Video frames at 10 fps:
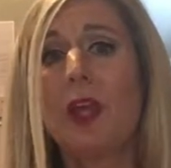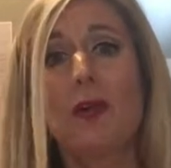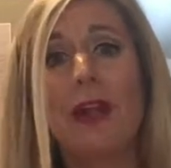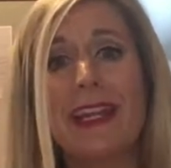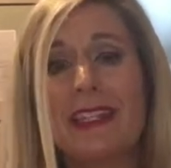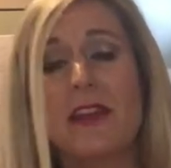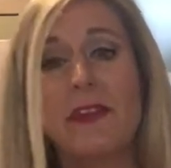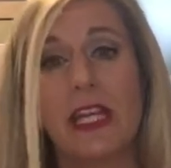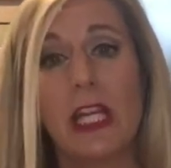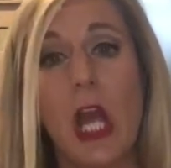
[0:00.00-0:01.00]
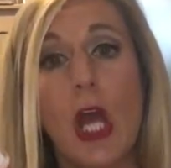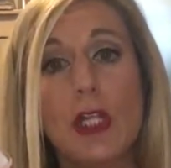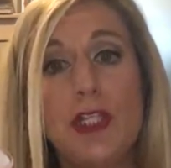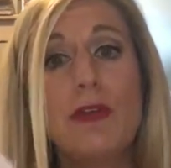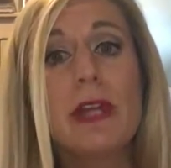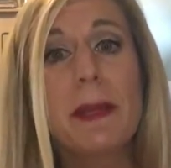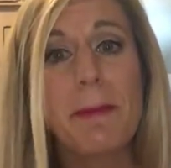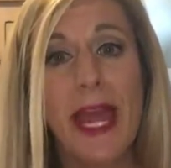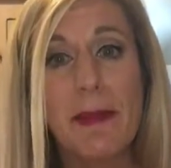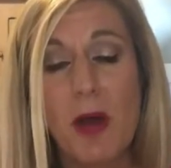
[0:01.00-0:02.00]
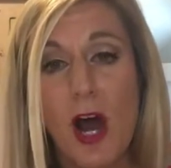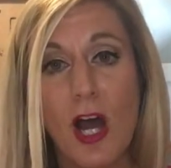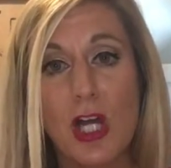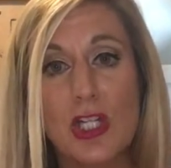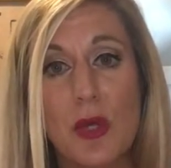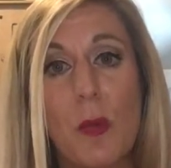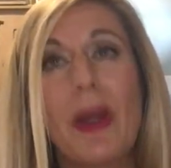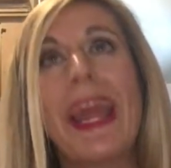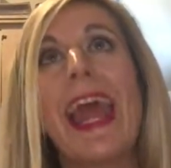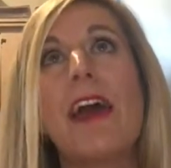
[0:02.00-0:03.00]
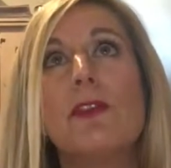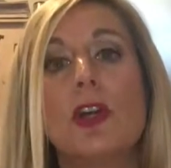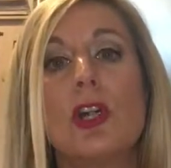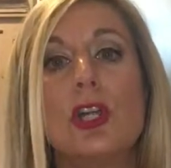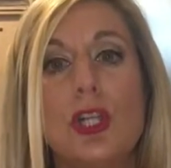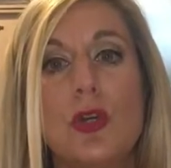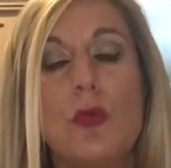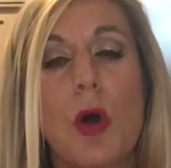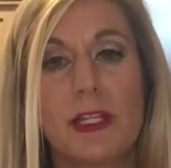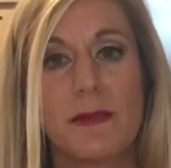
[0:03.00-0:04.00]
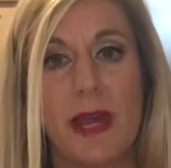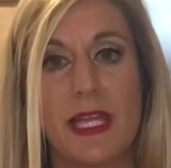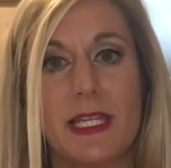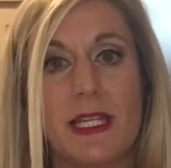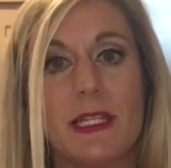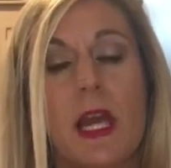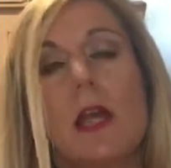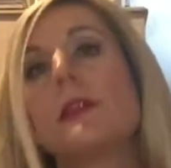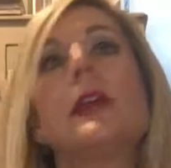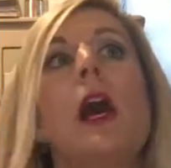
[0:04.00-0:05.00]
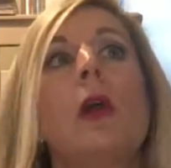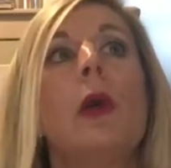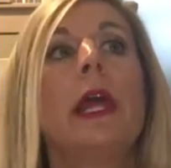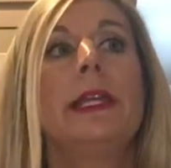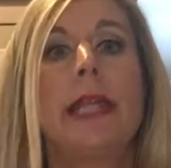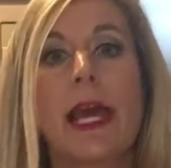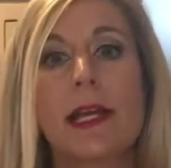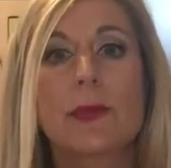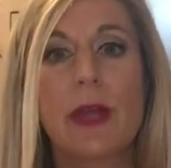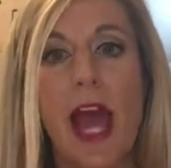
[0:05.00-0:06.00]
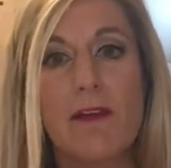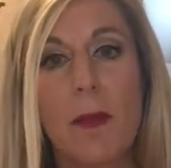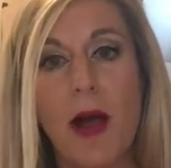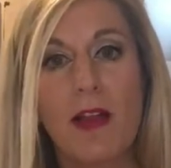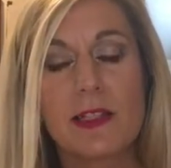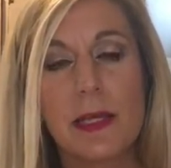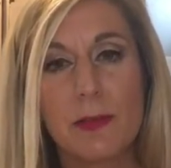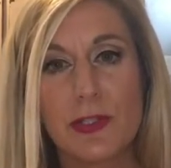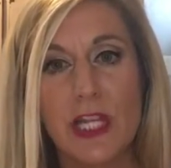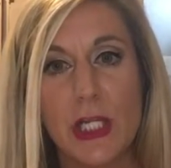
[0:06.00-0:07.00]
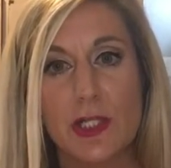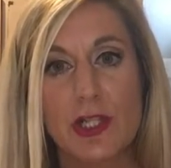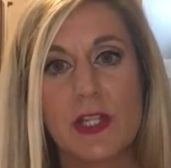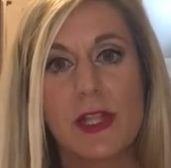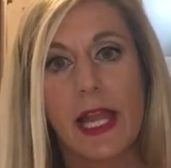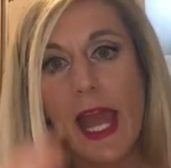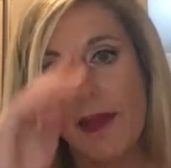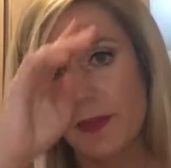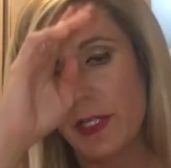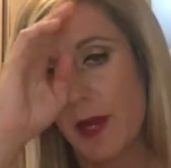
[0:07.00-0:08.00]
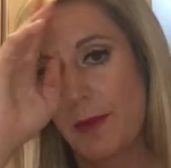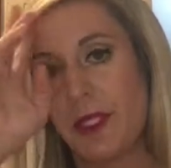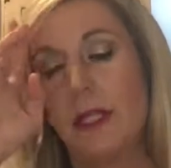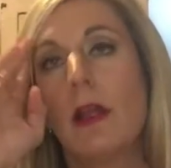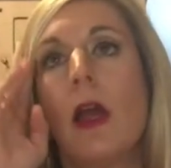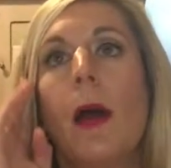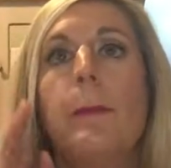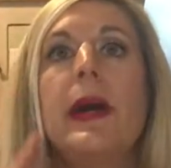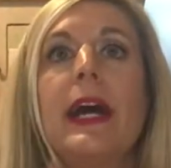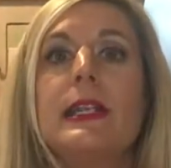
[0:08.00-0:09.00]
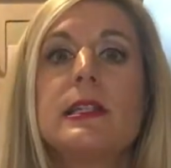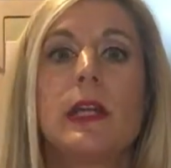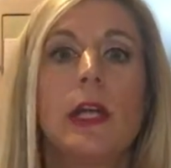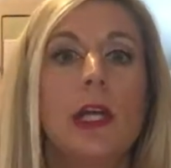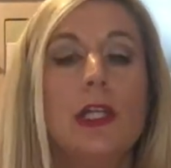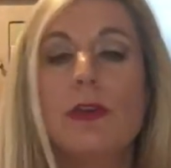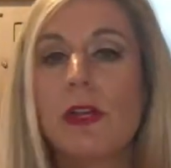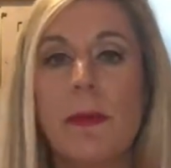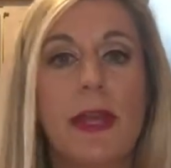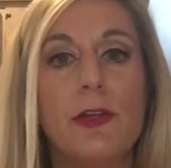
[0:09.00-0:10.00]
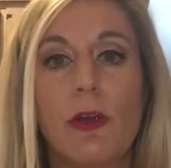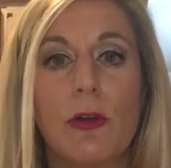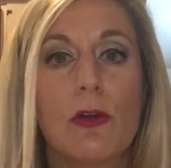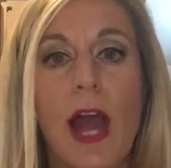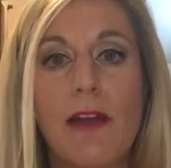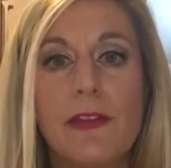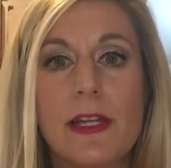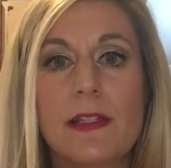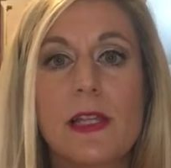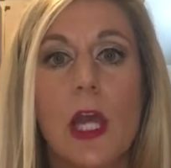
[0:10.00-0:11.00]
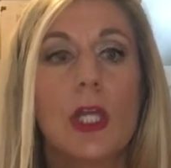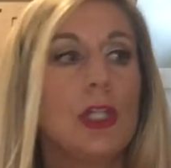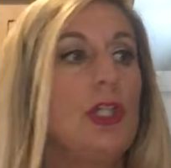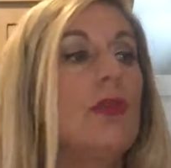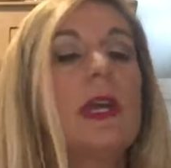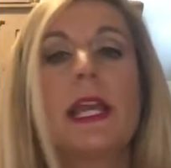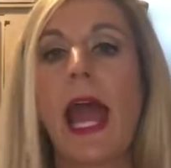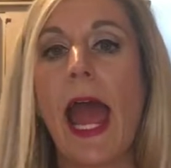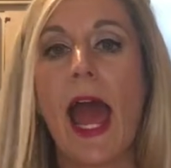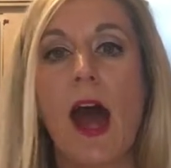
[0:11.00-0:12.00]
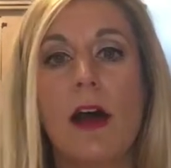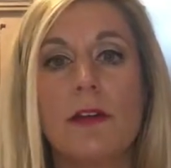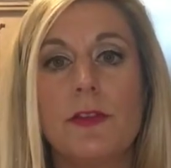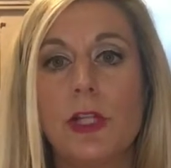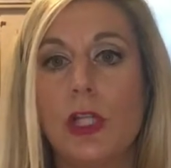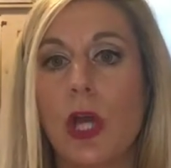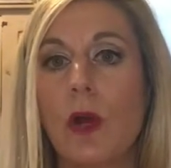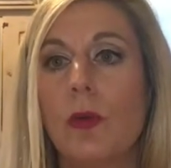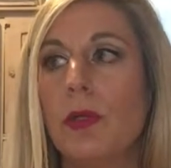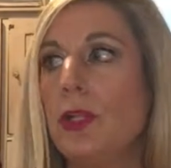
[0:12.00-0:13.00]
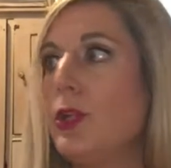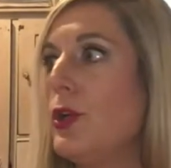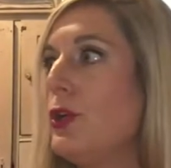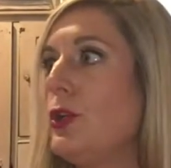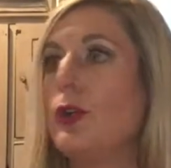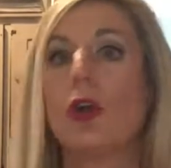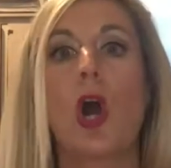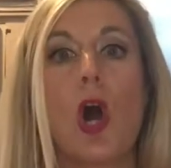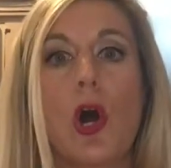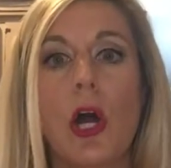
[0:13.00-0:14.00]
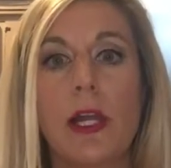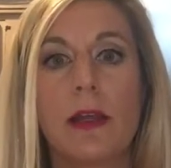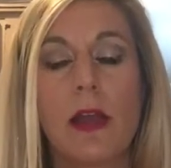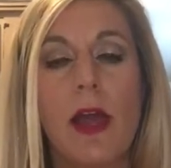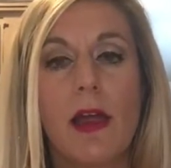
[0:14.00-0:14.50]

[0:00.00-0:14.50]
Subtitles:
Creativity. You can make Posh whatever you want to make it. So yes, we have a policy and procedure just like every company, but you can make your own graphics. You can have, you know, your own